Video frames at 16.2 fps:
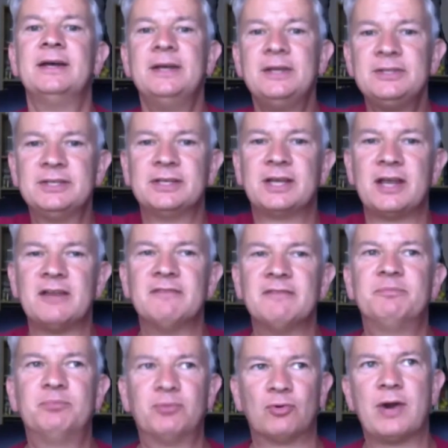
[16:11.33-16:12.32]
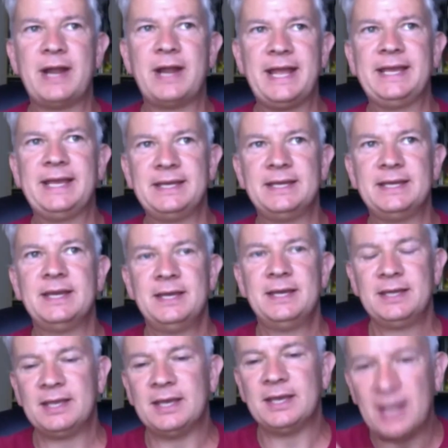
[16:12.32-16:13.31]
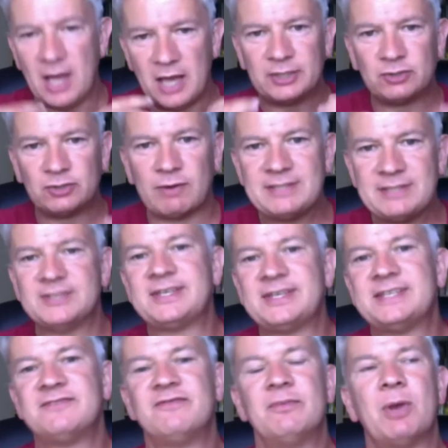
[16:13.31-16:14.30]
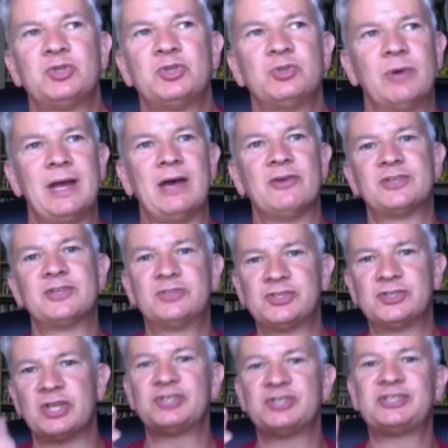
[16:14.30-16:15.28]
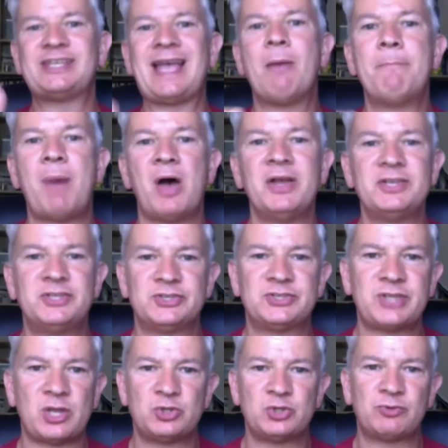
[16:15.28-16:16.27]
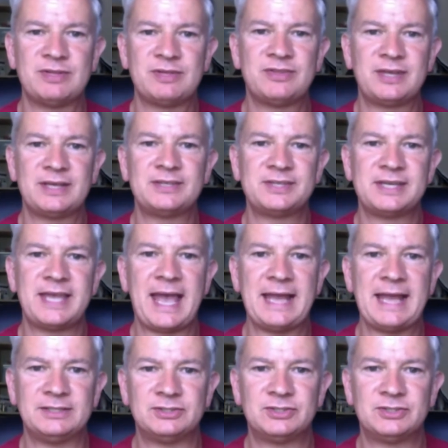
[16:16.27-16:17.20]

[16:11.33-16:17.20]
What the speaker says: to kind of bring a greater sense of emotional health. So just soundbite us those three things again.